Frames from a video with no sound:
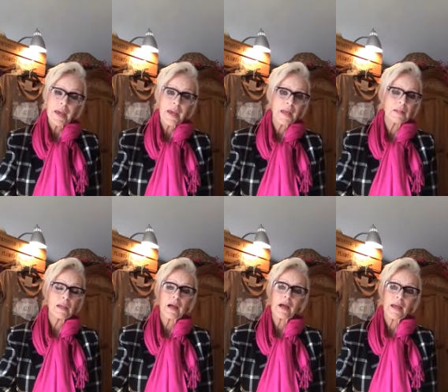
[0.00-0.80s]
and
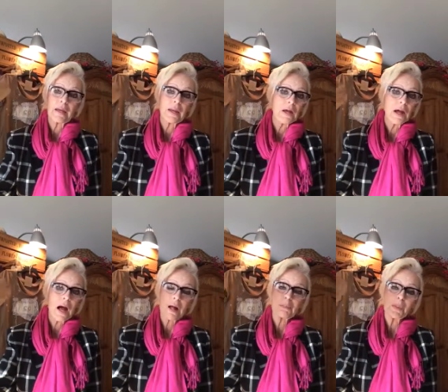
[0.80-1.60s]
and
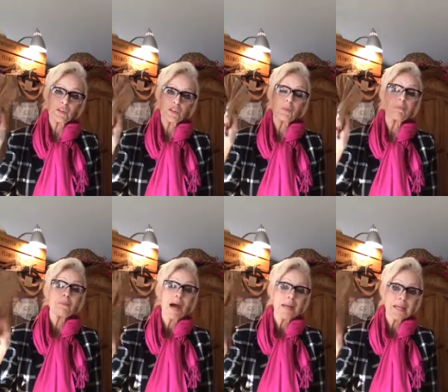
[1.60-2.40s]
accomplish
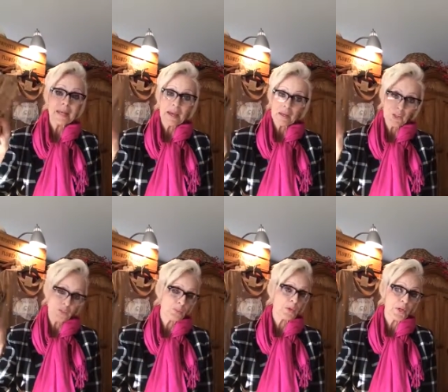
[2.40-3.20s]
mighty
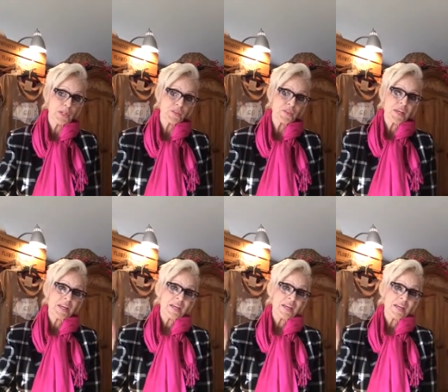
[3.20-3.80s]
exploits